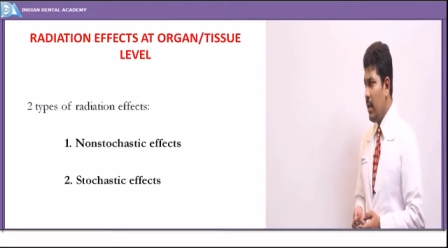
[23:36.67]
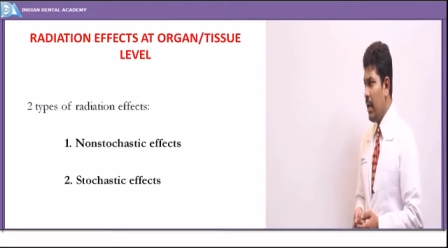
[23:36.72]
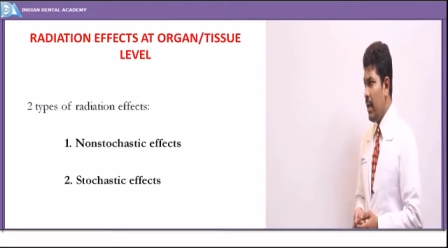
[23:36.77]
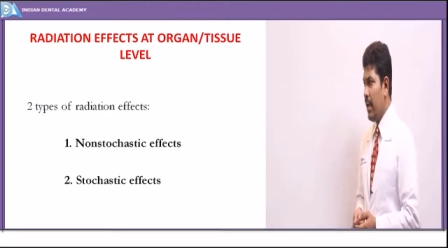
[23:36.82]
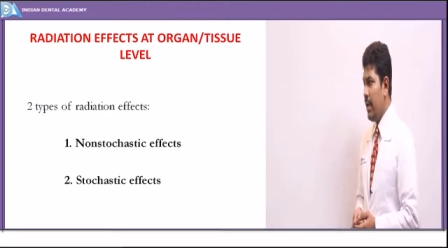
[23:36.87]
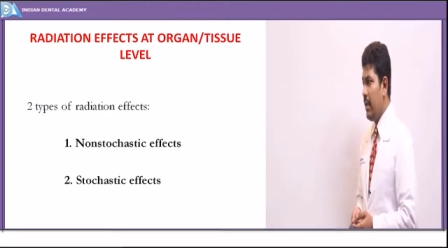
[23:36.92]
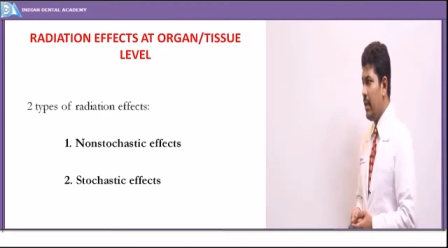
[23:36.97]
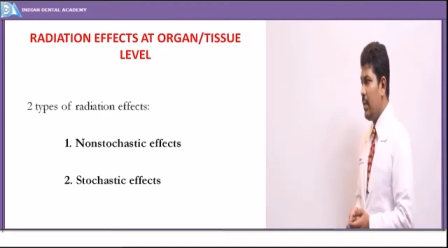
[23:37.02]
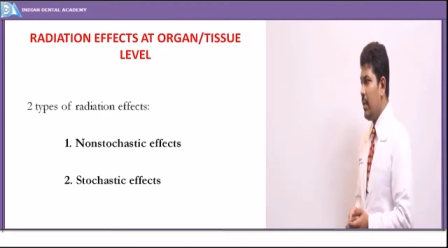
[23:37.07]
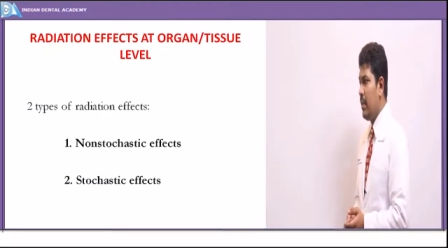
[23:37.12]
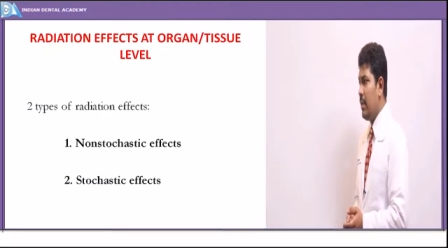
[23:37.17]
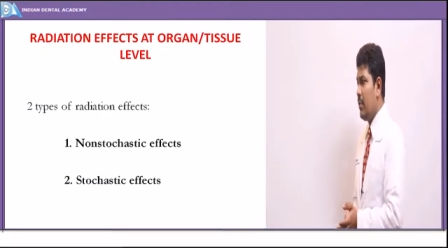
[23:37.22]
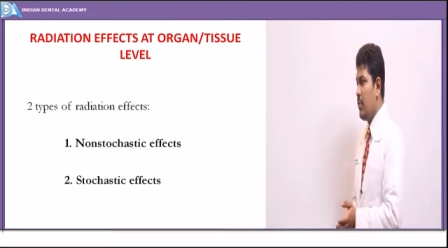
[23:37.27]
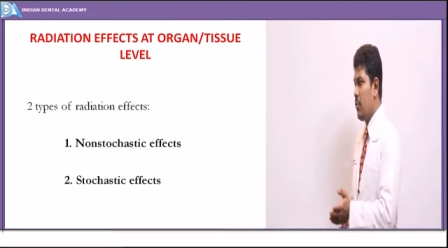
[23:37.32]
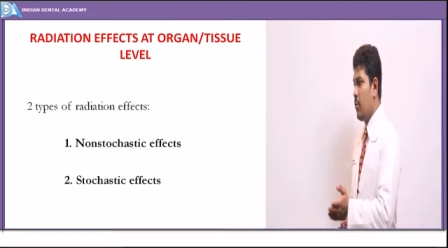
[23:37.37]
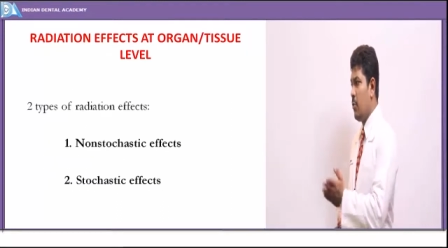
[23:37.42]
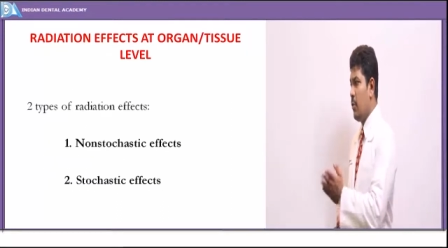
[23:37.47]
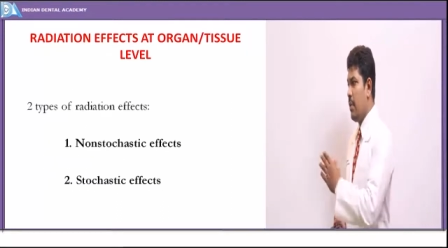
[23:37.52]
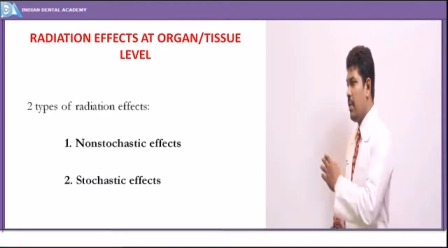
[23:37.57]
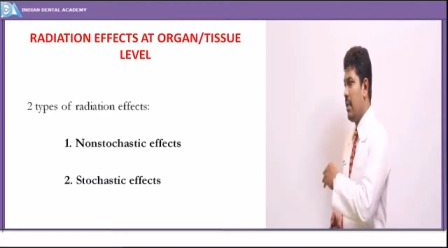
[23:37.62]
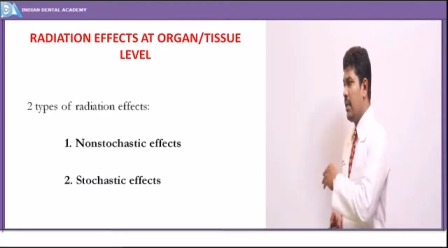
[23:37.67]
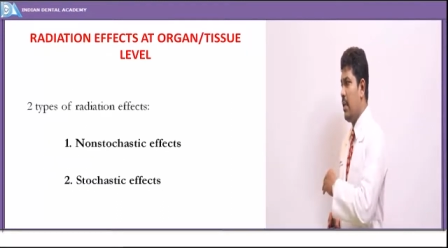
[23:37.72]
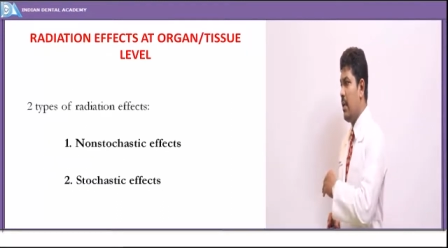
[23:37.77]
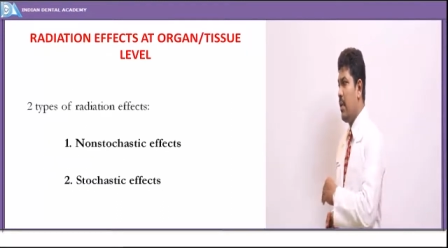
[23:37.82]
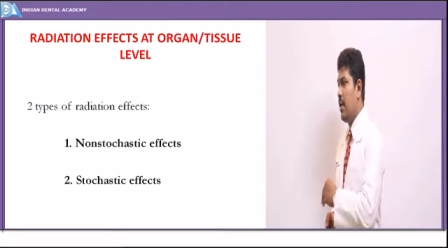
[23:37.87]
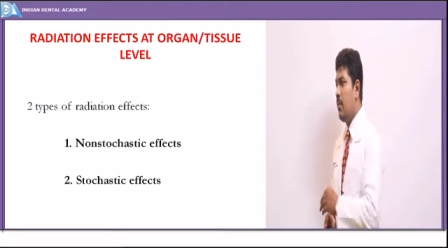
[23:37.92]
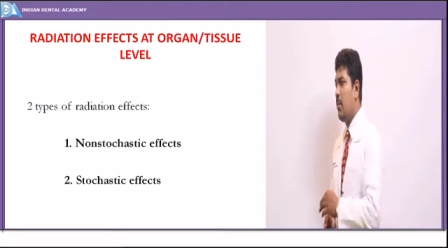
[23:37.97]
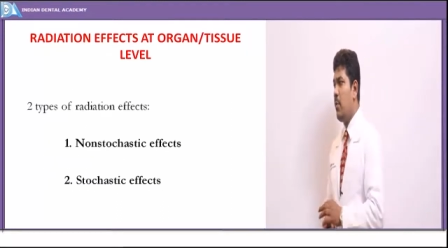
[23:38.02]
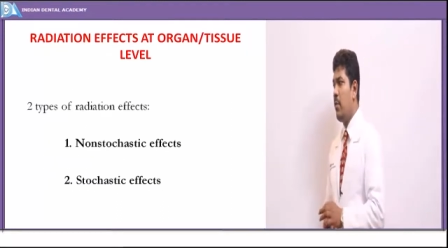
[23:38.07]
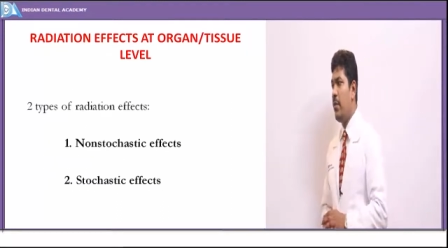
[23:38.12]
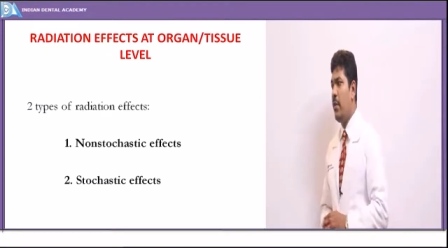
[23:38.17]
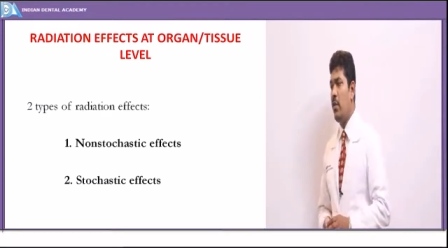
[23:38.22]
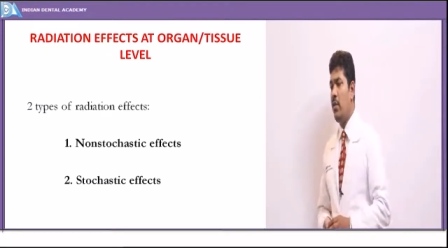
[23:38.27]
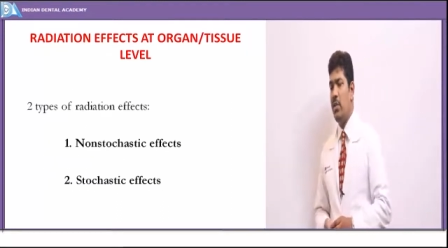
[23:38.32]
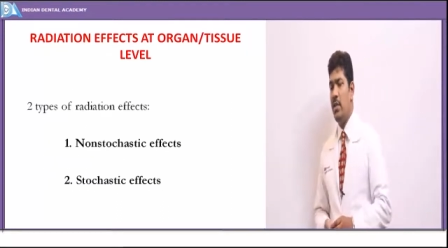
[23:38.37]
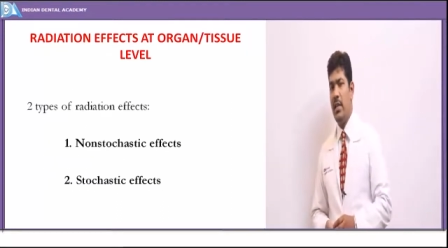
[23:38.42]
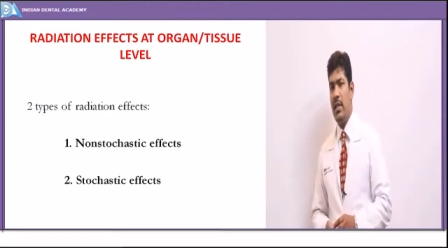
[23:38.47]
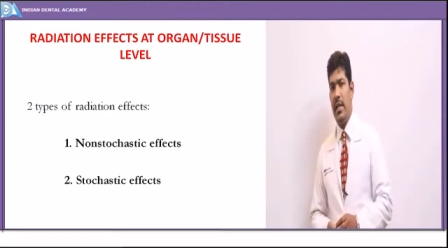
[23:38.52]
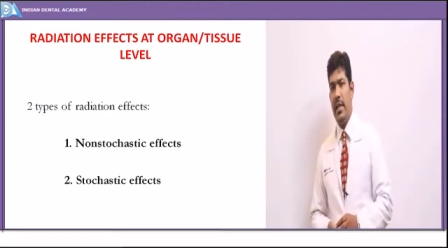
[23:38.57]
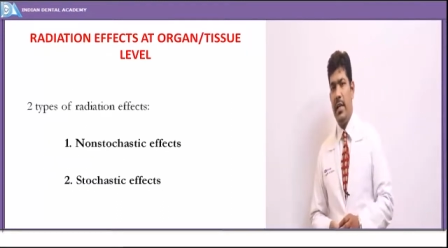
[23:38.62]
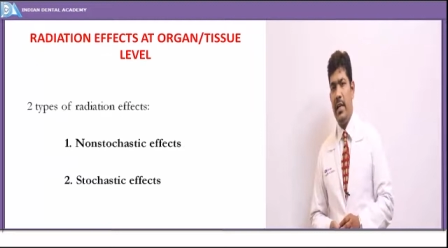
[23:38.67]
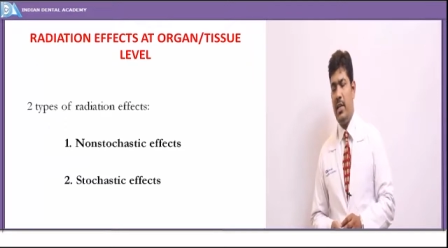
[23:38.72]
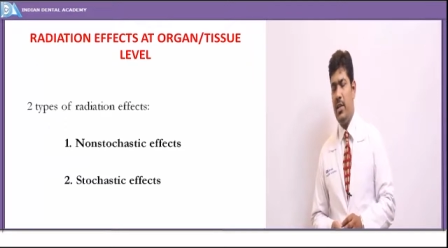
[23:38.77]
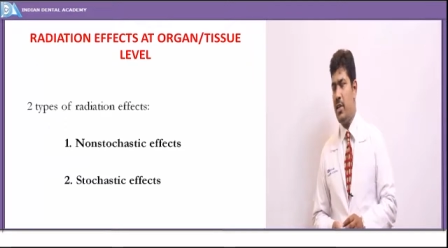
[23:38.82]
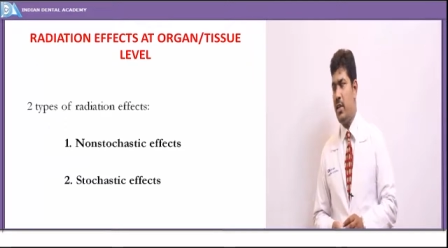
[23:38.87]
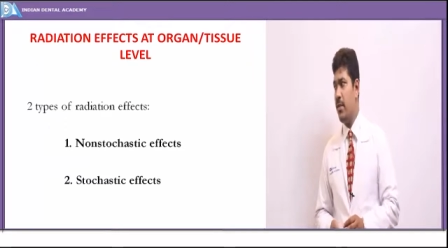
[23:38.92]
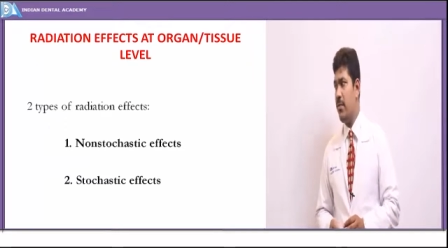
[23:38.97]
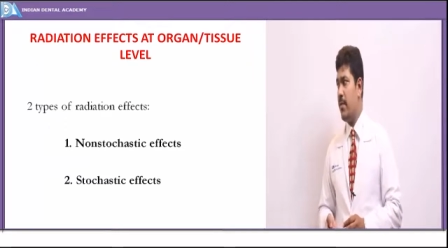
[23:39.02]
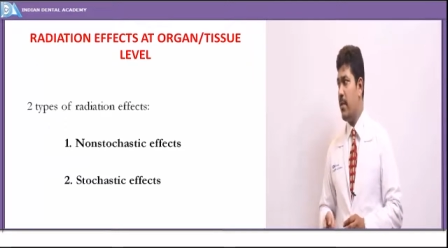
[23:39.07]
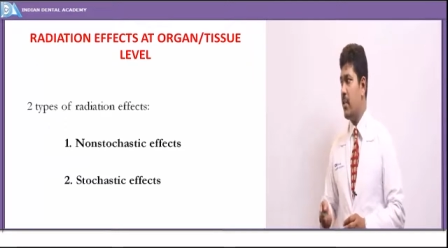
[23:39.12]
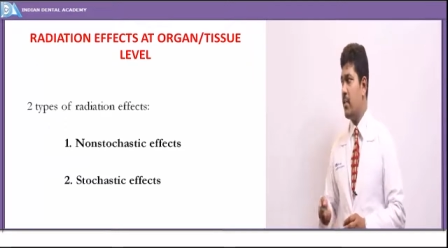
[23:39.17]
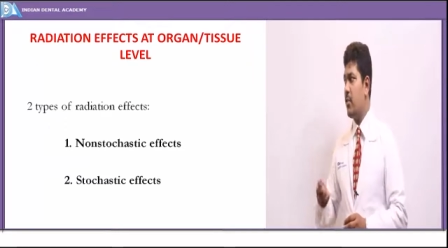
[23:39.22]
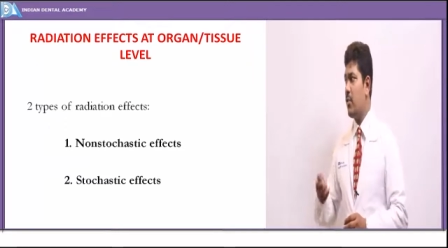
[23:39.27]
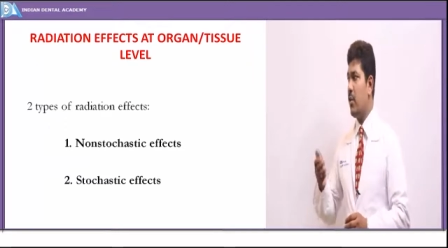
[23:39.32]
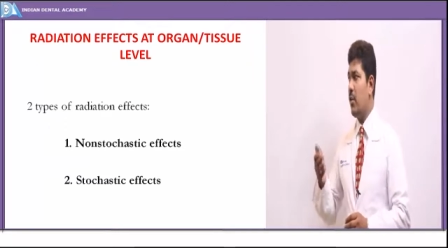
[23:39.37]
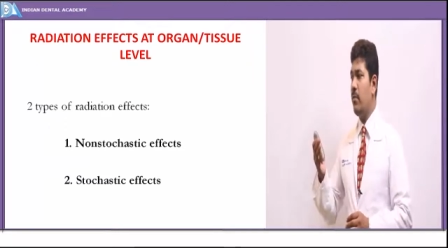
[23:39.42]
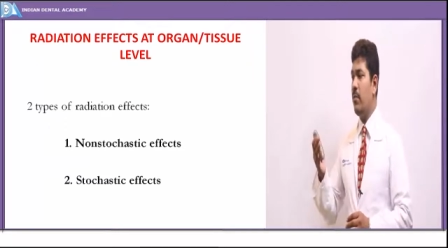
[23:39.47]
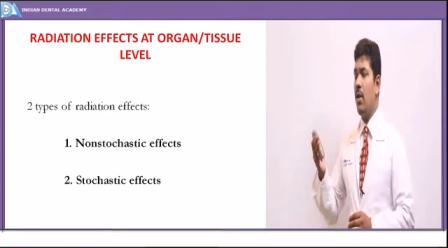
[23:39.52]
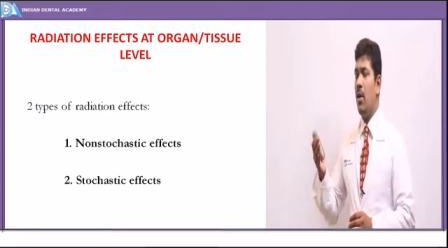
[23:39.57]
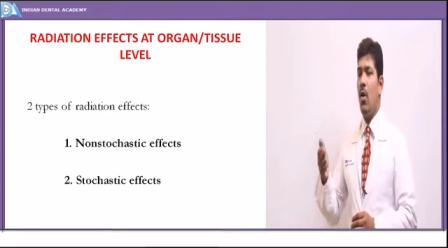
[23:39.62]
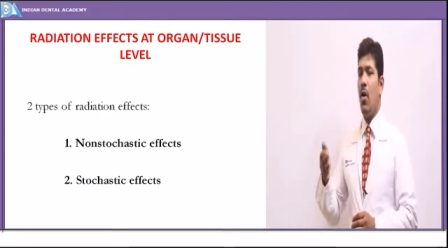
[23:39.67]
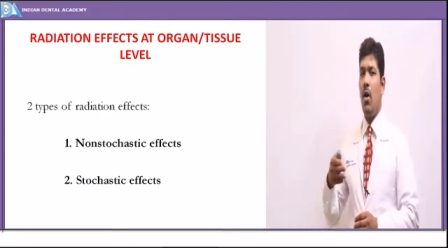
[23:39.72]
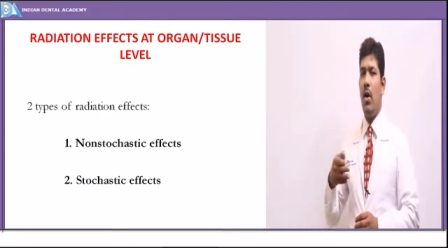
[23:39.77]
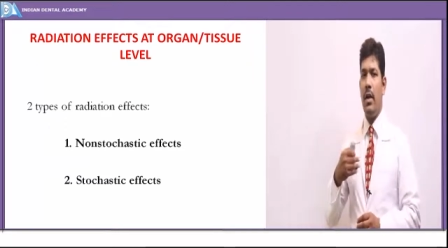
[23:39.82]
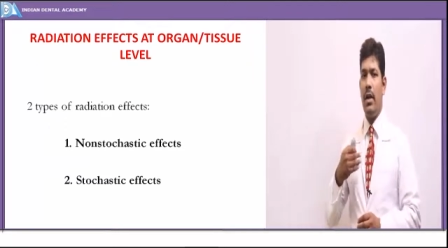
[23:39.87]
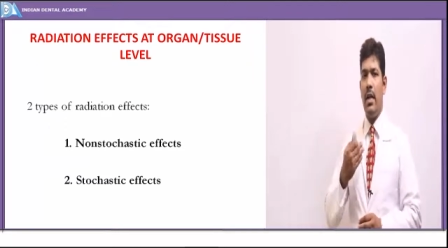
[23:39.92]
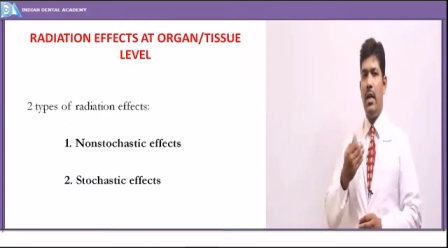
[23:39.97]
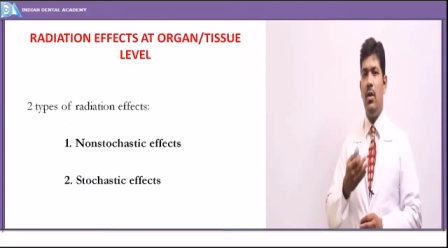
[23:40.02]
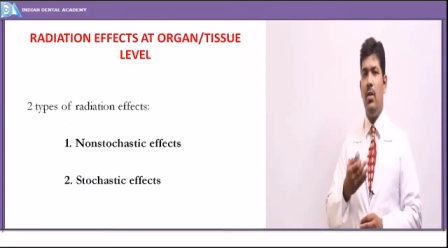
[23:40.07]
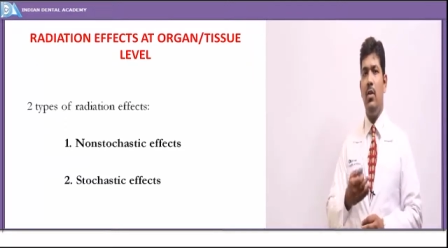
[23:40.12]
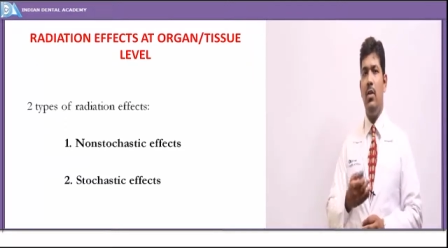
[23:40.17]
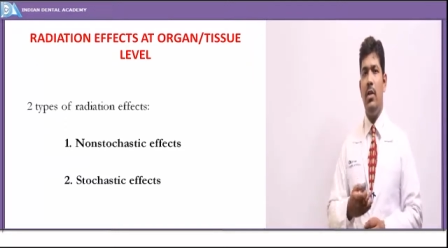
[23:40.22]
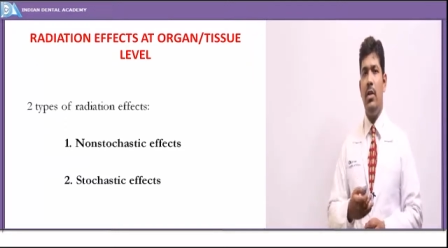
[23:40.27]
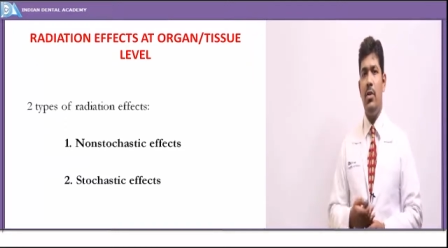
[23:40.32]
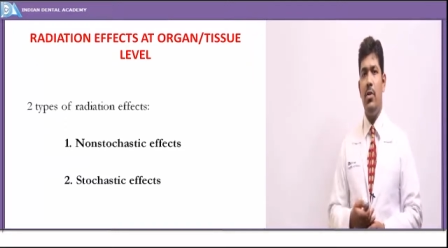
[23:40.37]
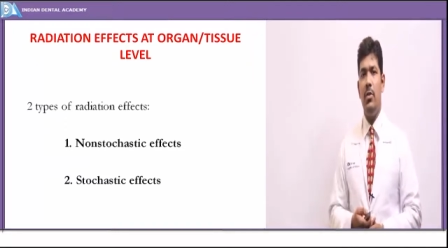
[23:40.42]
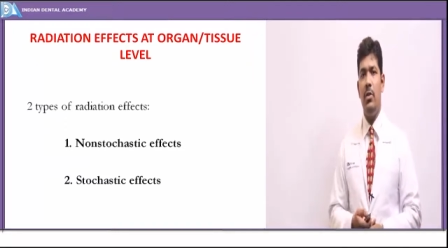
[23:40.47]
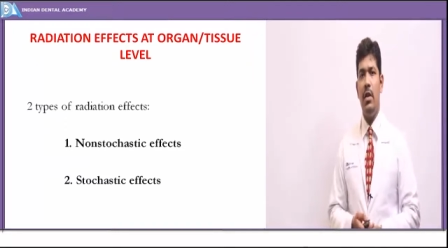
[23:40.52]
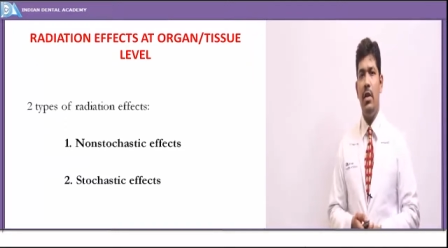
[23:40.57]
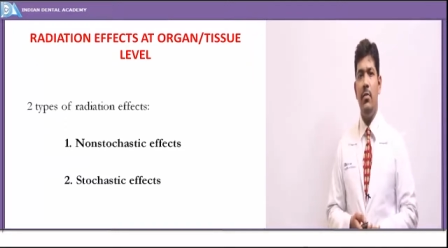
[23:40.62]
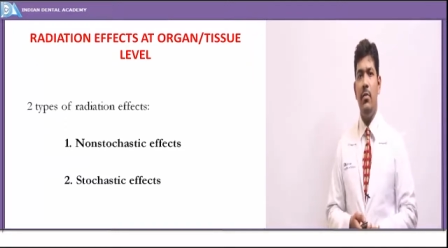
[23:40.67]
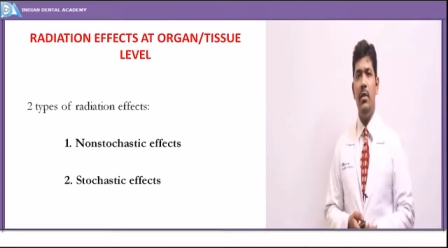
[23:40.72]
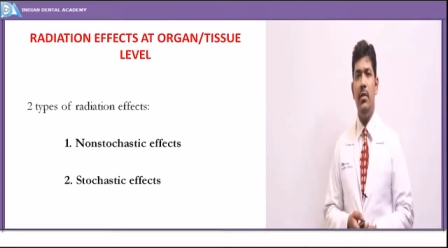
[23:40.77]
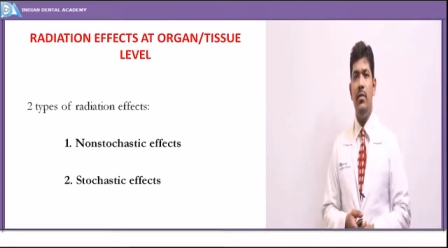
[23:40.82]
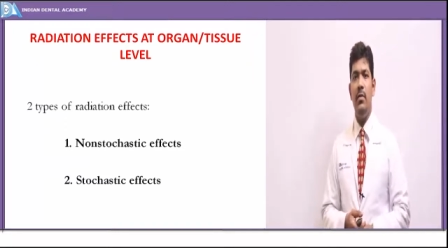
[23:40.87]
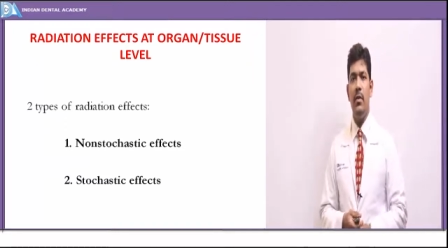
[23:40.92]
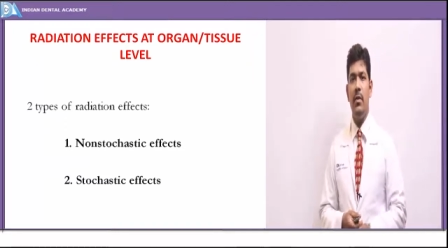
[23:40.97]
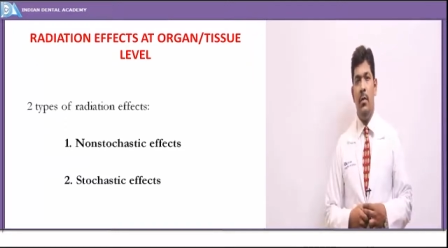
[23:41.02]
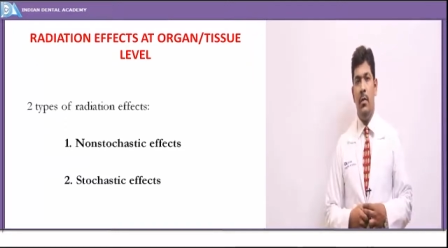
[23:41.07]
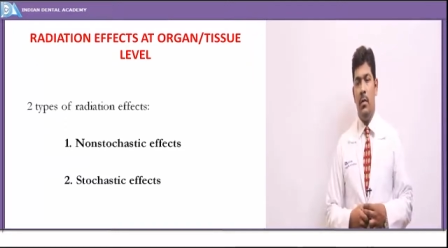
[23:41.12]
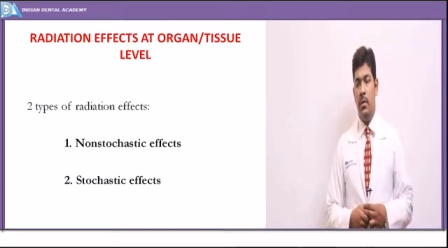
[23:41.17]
And so then uh, moving on to the radiation effects of the organ or tissue level.